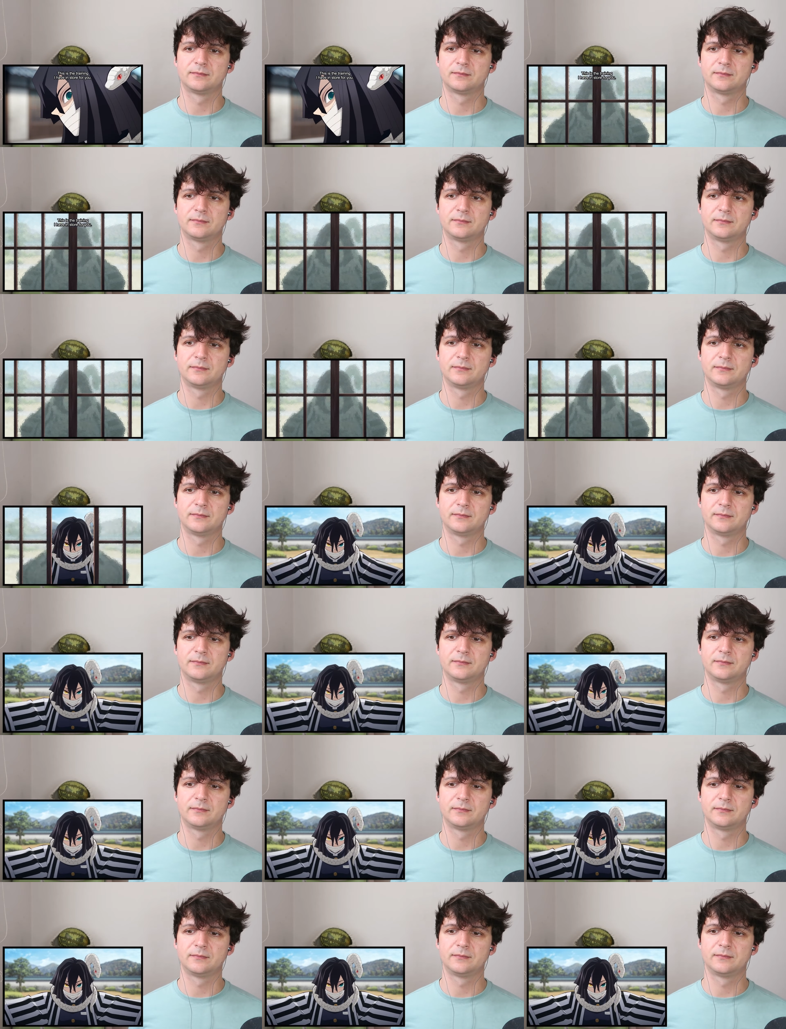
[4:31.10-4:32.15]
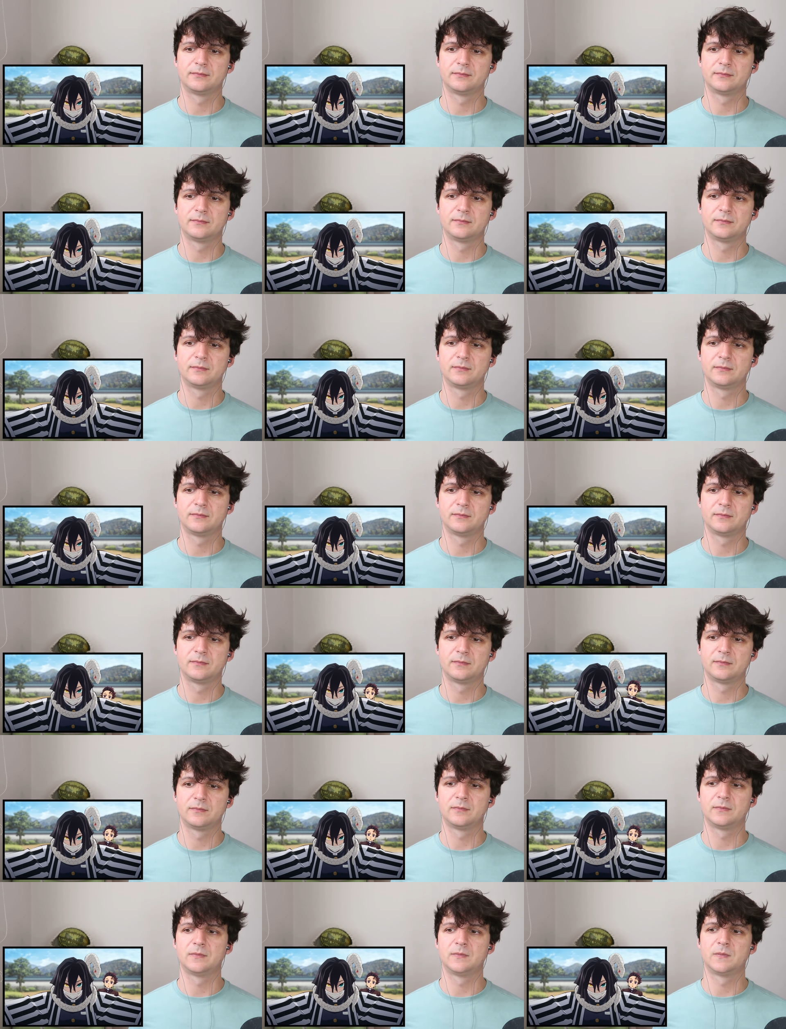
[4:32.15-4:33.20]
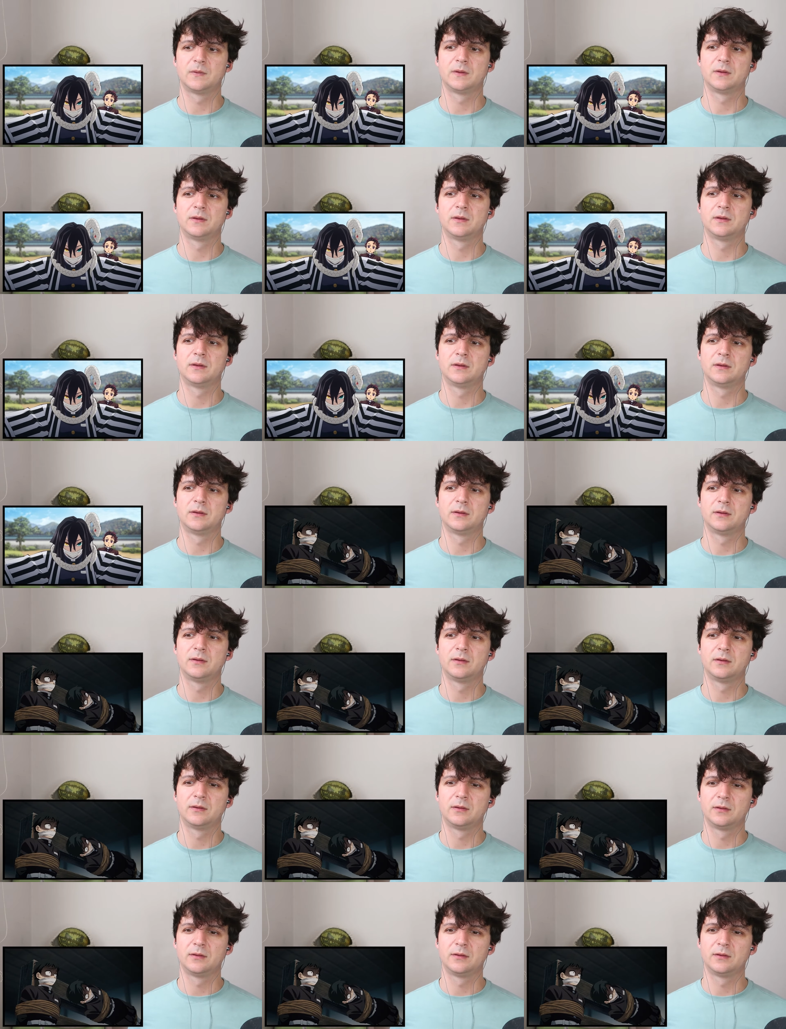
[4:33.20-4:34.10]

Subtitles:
[no speech]